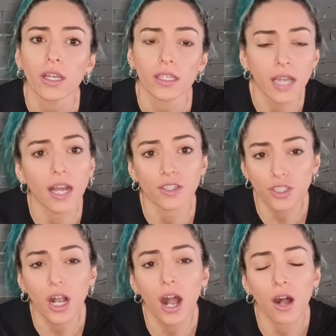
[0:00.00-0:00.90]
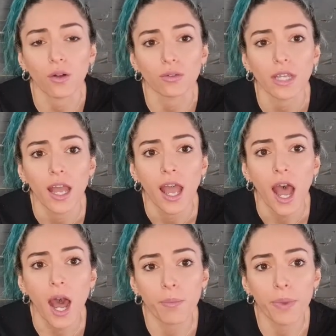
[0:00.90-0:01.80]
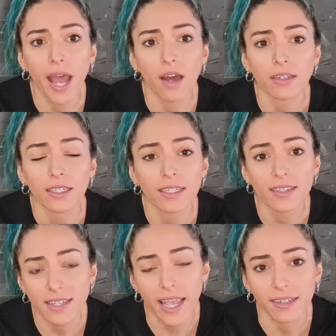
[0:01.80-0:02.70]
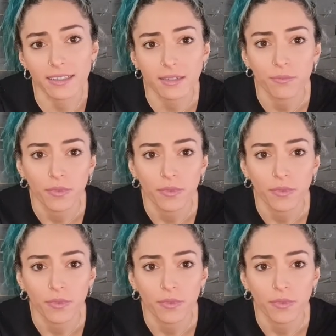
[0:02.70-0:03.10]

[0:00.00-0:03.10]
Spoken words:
young child about consent,